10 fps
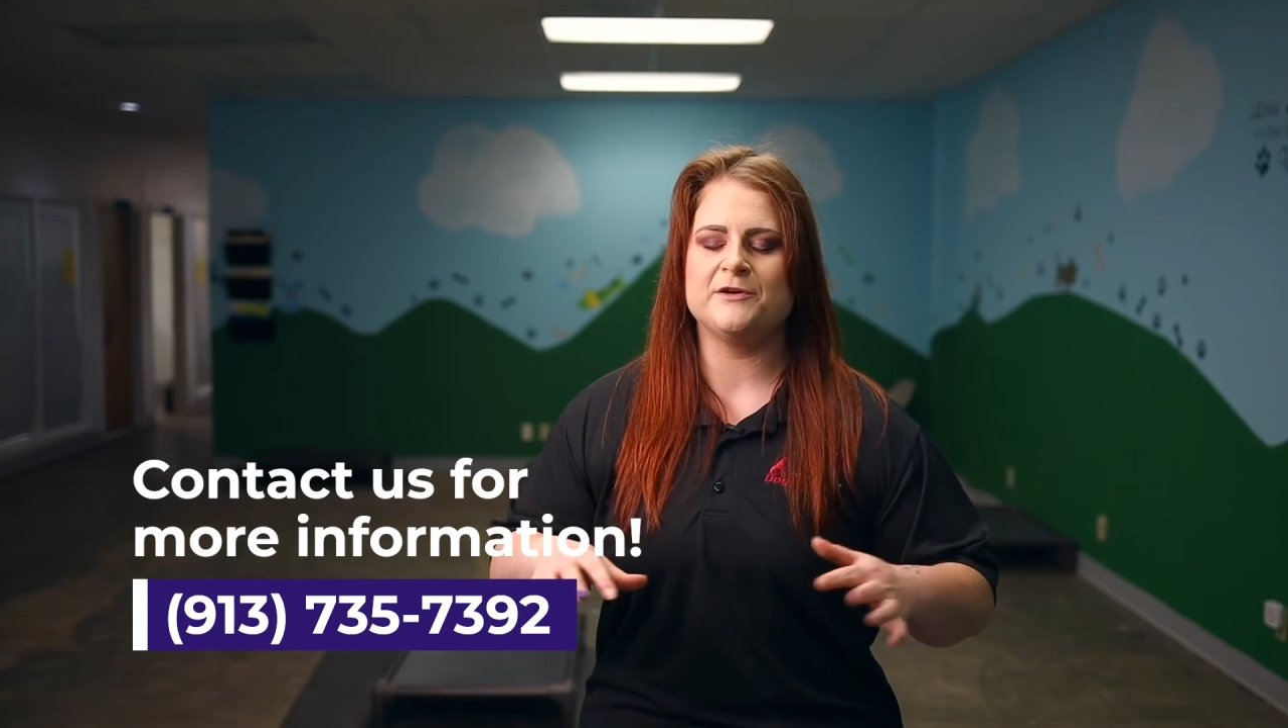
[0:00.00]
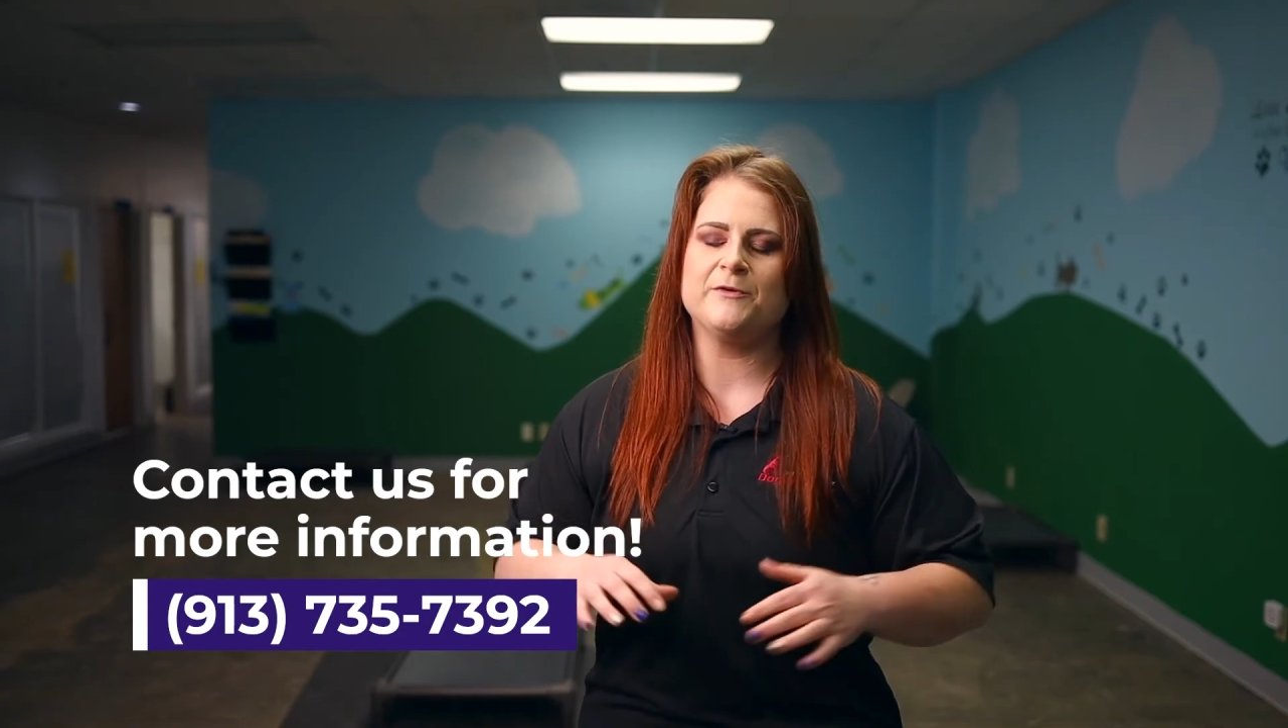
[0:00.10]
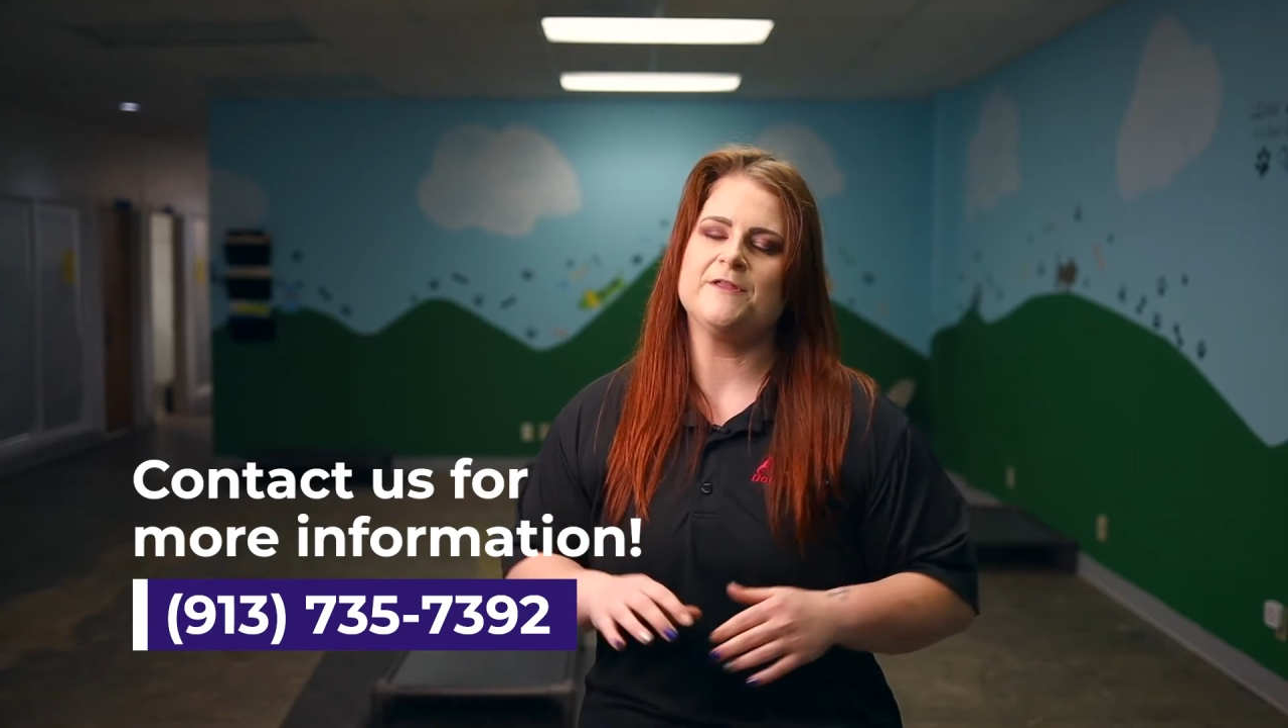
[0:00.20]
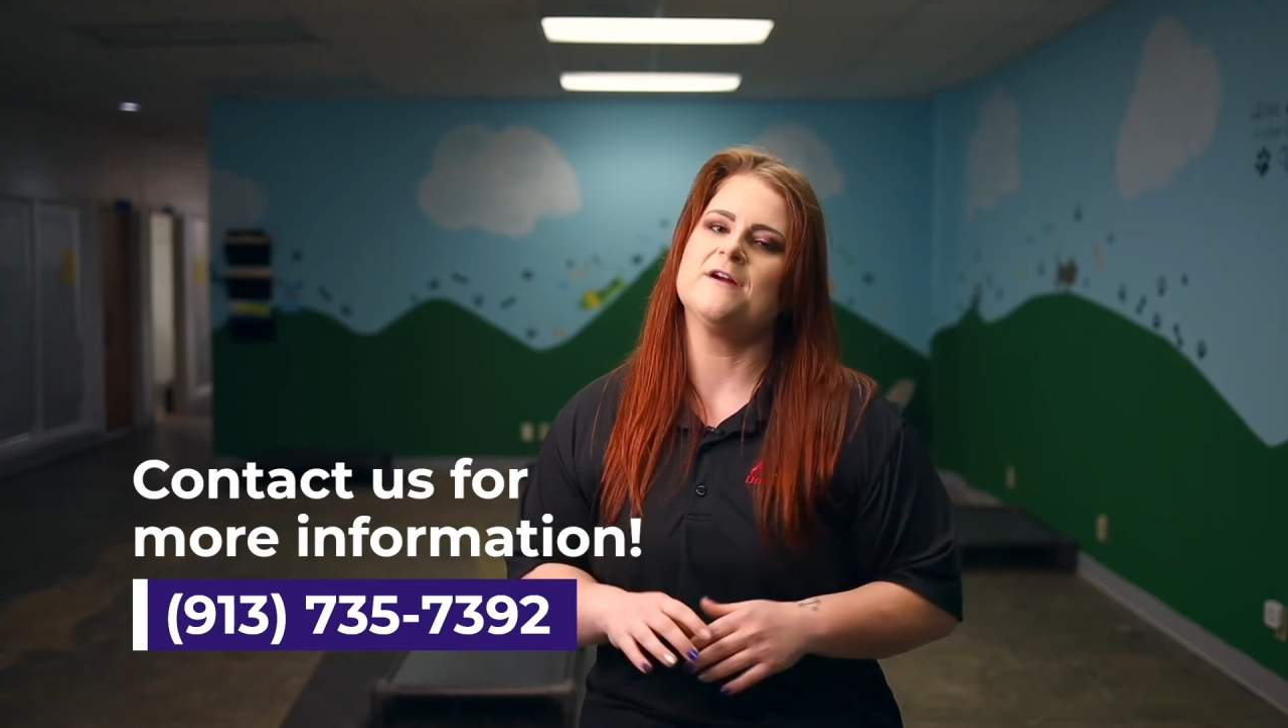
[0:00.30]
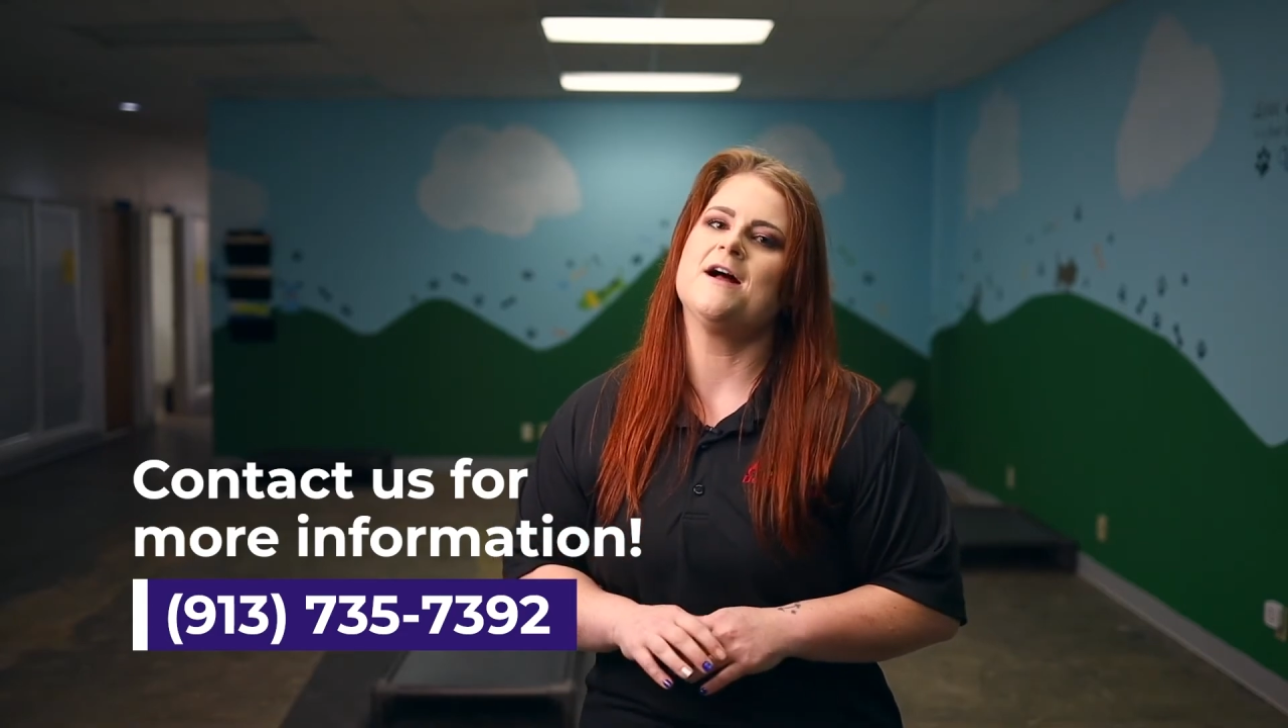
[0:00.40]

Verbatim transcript: you up with a